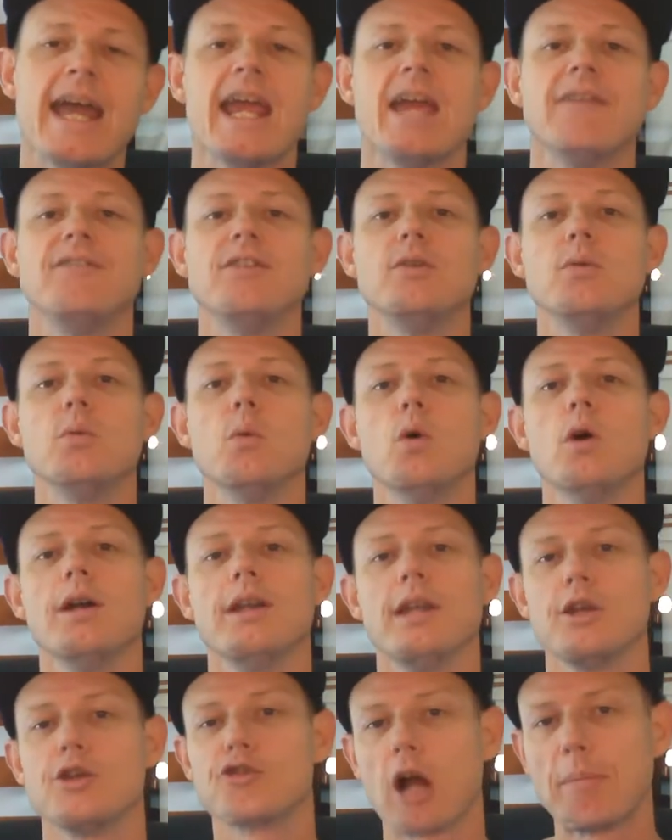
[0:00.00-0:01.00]
if you
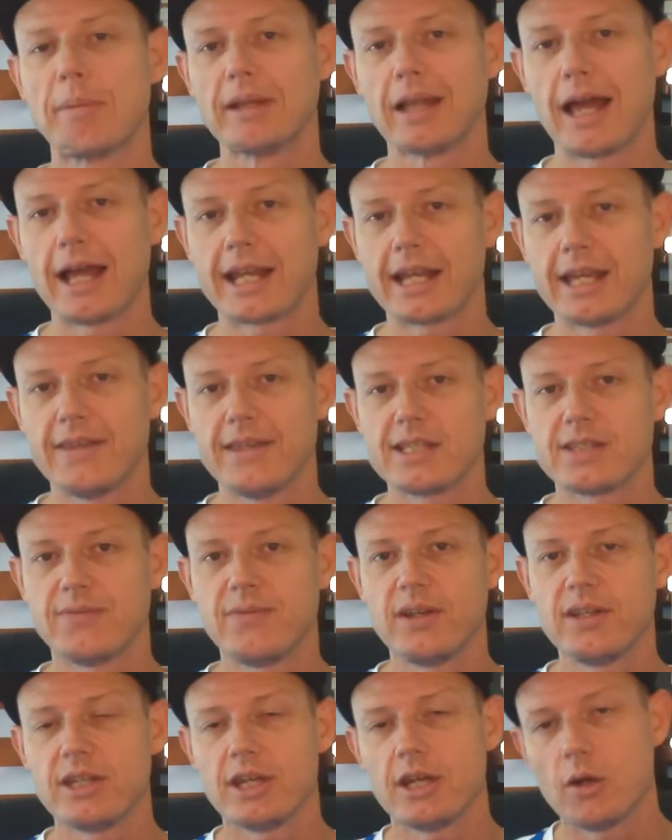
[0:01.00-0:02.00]
would, drop a like in this
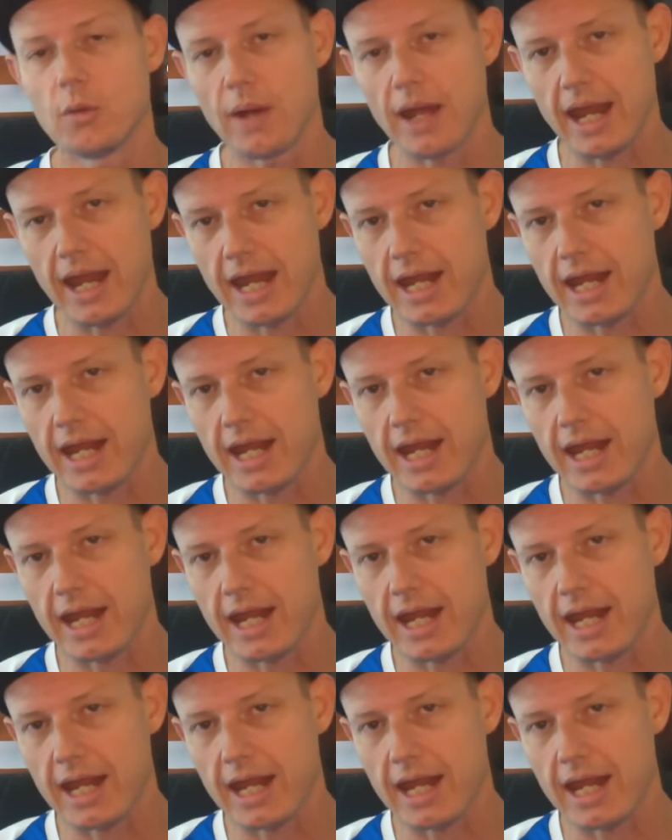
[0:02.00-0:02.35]
video